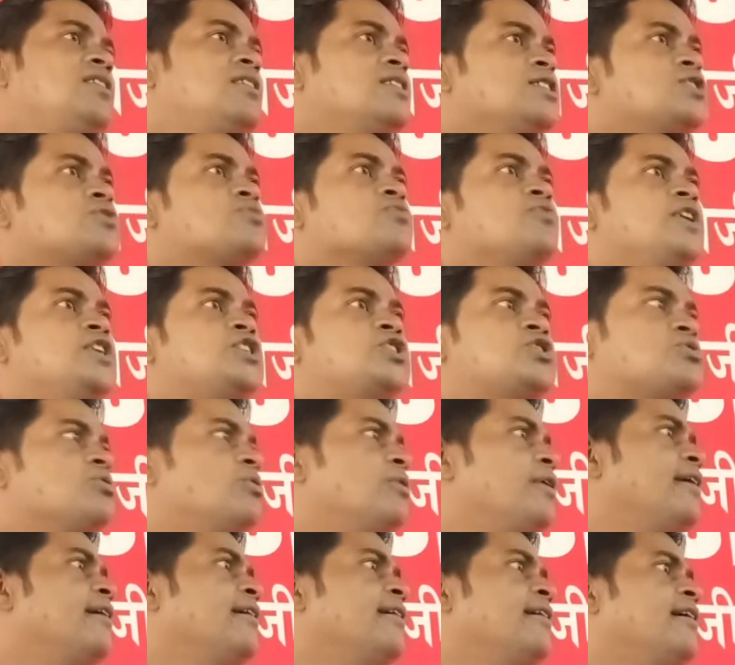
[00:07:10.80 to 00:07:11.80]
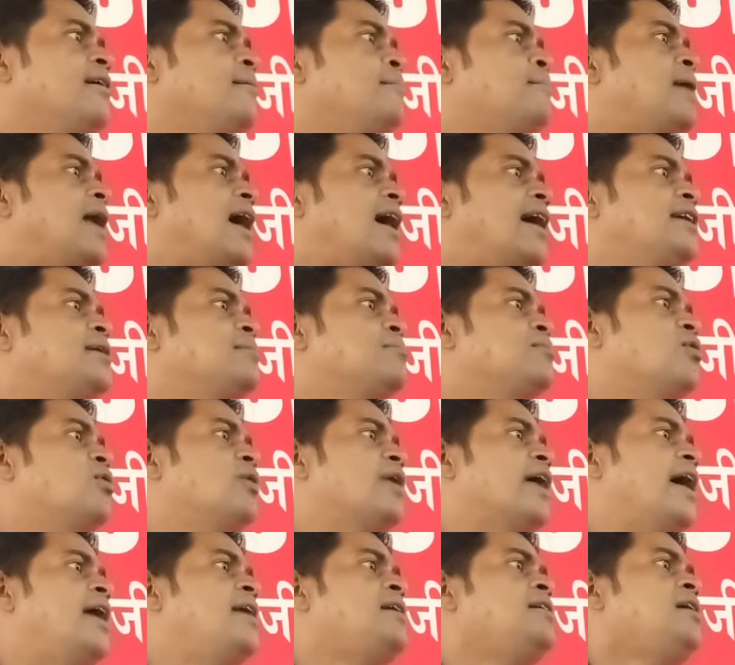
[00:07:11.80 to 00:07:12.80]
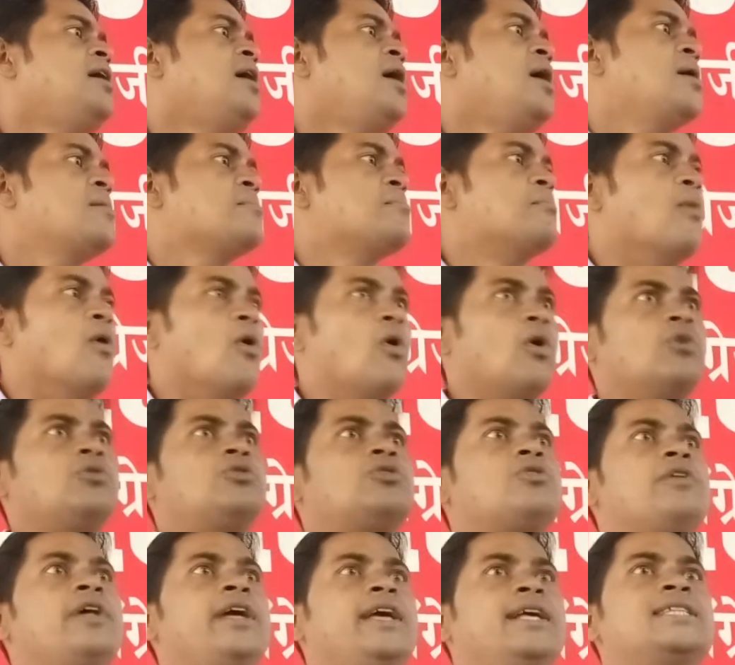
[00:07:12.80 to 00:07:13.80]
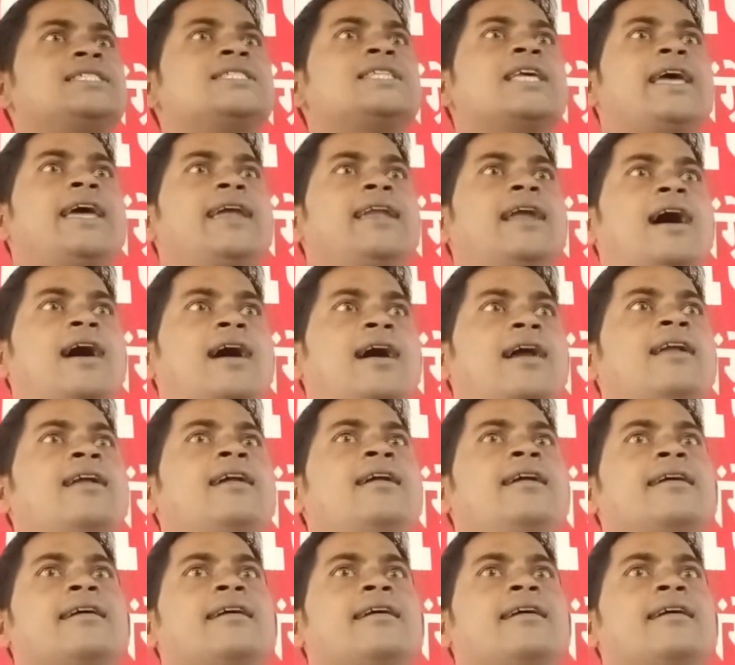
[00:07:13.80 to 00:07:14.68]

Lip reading: Yes, we should plant more and more trees in our